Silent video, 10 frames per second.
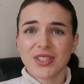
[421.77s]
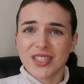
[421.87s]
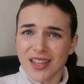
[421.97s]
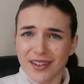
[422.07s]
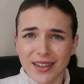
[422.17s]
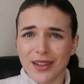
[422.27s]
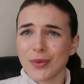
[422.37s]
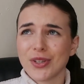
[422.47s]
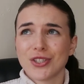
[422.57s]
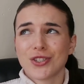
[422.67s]
studying
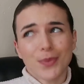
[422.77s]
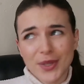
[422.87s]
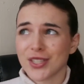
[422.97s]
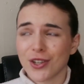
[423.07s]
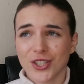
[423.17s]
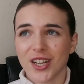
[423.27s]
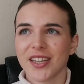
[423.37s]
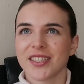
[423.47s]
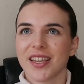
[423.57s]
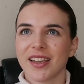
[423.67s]
when you should be
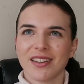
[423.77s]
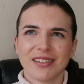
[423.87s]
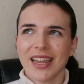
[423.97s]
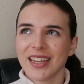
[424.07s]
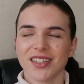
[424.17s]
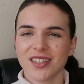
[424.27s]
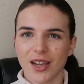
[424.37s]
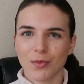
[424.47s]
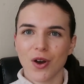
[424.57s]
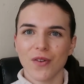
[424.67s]
socializing and taking
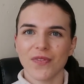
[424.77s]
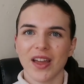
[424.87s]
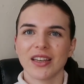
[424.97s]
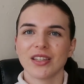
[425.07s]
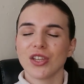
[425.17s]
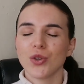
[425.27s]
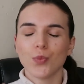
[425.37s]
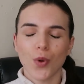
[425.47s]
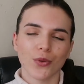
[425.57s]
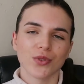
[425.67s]
time off, and you
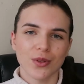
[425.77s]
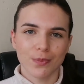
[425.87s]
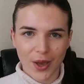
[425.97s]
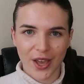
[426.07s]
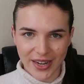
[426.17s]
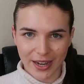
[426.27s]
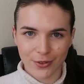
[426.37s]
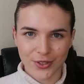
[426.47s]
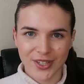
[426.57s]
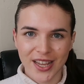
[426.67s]
won't burn
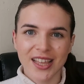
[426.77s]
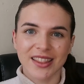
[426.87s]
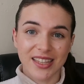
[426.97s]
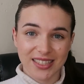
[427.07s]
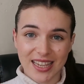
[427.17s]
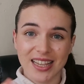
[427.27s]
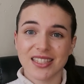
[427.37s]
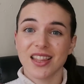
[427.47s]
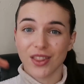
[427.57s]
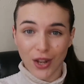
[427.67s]
out. This
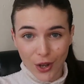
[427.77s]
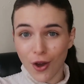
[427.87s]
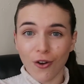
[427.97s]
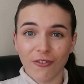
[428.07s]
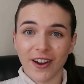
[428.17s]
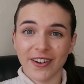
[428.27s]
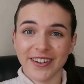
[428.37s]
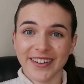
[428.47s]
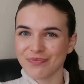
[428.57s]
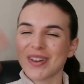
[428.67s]
is the long run.
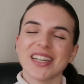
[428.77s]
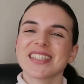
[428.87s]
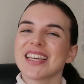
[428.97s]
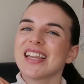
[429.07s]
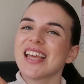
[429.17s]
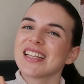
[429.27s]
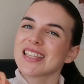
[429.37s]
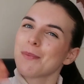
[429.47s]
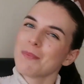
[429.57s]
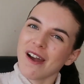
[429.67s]
Medicine is
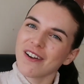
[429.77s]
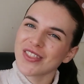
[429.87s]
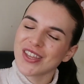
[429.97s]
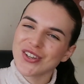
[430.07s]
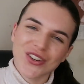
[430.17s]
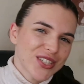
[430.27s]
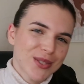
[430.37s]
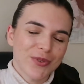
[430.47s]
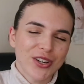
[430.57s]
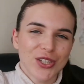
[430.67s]
a marathon, not a
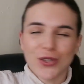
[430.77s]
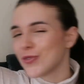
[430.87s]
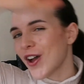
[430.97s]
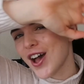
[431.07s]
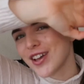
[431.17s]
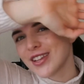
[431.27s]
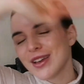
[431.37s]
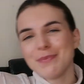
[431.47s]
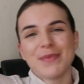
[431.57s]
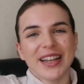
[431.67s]
sprint. You've heard it
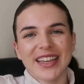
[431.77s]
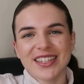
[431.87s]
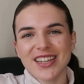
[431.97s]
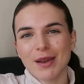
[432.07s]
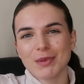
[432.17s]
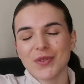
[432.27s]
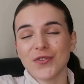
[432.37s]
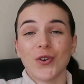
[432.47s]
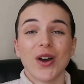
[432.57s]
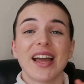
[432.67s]
a million times
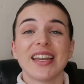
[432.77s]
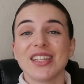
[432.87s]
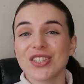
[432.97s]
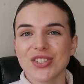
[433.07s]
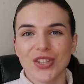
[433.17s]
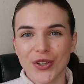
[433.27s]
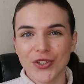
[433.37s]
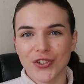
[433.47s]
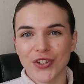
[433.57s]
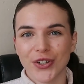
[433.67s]
before, and it is so
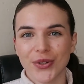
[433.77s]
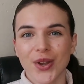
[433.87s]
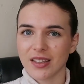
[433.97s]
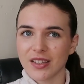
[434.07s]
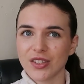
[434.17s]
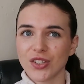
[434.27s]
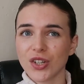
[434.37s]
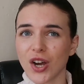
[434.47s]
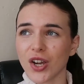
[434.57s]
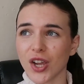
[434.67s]
true. You're
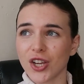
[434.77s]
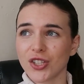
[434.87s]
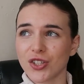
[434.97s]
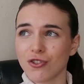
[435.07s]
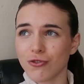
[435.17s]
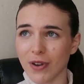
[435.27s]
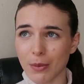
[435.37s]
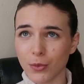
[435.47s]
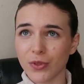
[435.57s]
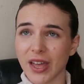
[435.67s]
not going to
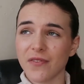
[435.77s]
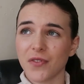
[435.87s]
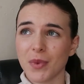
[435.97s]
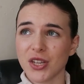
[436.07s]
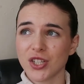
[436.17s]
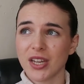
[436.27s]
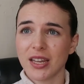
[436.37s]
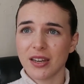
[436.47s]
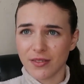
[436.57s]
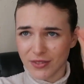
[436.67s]
cram all that information
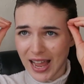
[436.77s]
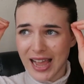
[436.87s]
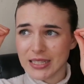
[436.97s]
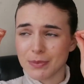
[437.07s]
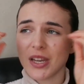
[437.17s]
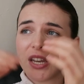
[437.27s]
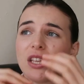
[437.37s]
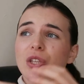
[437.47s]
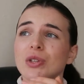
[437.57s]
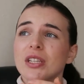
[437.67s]
in last
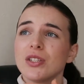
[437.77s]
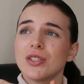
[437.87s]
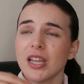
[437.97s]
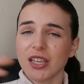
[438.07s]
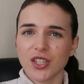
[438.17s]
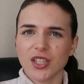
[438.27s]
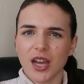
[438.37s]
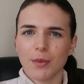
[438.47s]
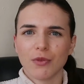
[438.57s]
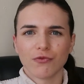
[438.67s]
minute. You need to take your
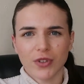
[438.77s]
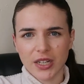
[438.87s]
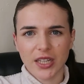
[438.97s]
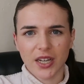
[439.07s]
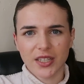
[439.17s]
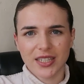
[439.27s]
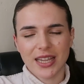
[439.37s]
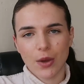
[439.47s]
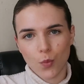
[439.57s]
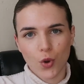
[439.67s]
time and really
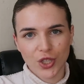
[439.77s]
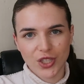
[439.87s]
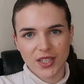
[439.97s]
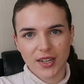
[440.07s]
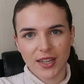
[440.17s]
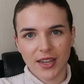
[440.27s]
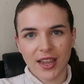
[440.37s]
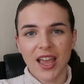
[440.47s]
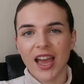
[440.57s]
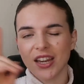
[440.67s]
understand what you're
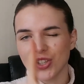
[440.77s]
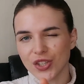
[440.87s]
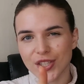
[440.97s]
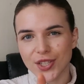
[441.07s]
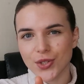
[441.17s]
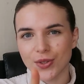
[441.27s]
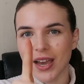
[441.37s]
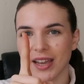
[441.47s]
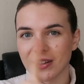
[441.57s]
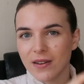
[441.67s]
studying, and you need to do
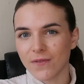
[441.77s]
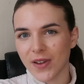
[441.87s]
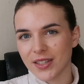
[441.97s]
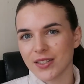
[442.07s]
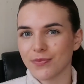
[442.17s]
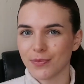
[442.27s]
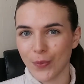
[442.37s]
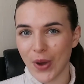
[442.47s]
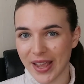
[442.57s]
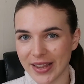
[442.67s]
that in an effective
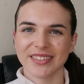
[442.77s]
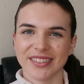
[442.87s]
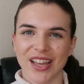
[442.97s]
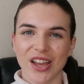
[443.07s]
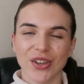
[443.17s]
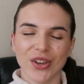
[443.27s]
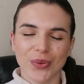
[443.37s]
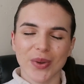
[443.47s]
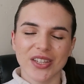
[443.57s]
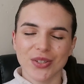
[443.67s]
way. A
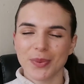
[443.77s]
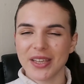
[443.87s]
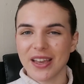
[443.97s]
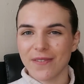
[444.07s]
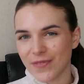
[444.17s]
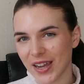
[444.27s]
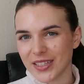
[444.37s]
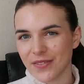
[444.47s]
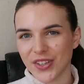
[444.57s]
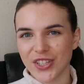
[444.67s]
good way to be
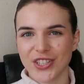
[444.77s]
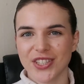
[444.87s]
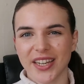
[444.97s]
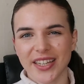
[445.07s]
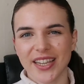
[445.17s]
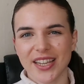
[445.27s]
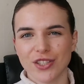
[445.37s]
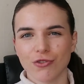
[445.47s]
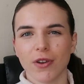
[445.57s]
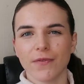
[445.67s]
effective in your study
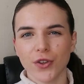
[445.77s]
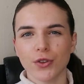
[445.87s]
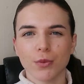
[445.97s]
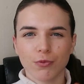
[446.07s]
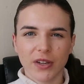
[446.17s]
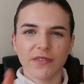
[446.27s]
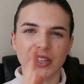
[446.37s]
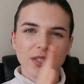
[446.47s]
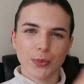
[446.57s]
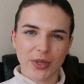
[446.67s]
is to review your
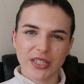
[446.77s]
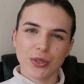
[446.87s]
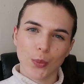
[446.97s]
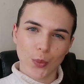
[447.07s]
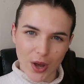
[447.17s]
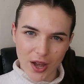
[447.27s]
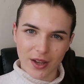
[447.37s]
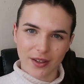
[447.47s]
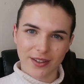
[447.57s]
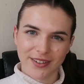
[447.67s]
previous week's
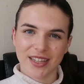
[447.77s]
work